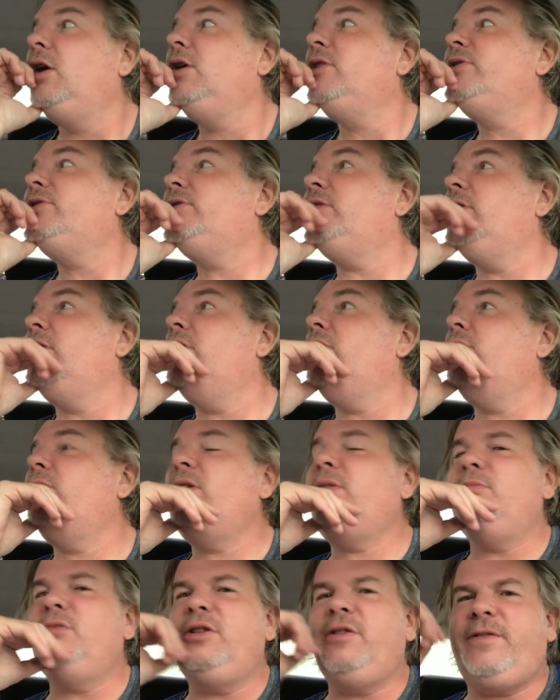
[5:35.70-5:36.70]
So
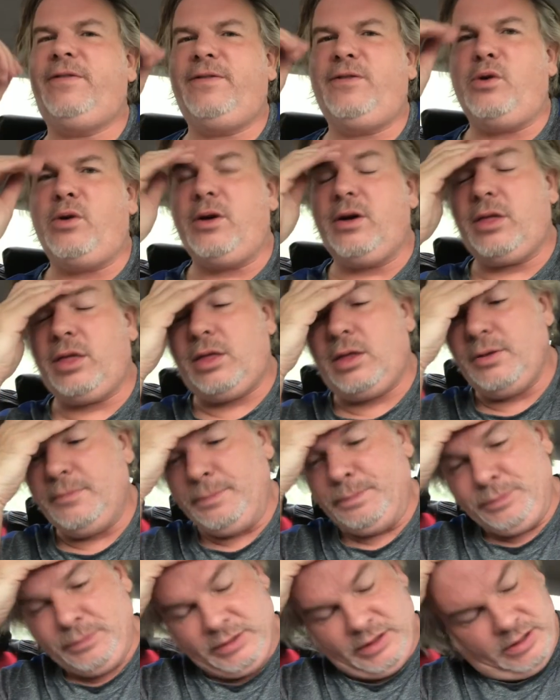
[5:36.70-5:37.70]
we move forth.
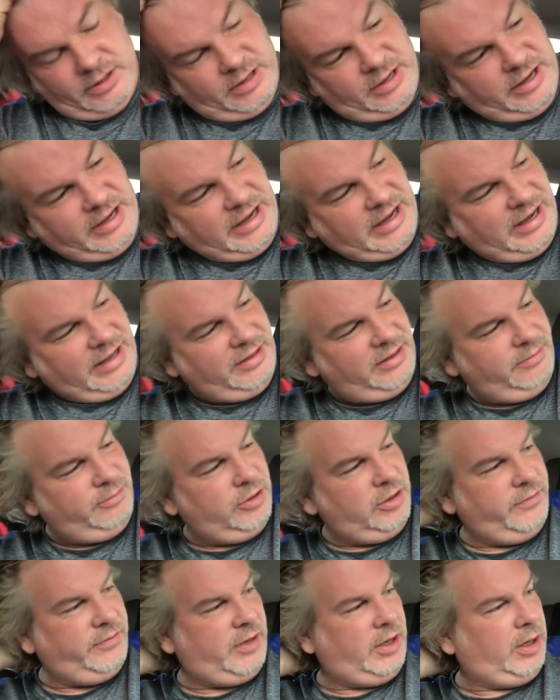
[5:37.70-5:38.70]
The
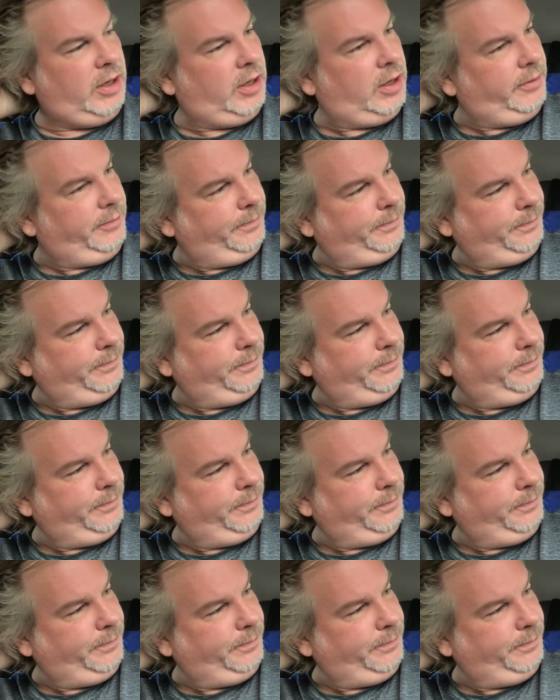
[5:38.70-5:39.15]
movie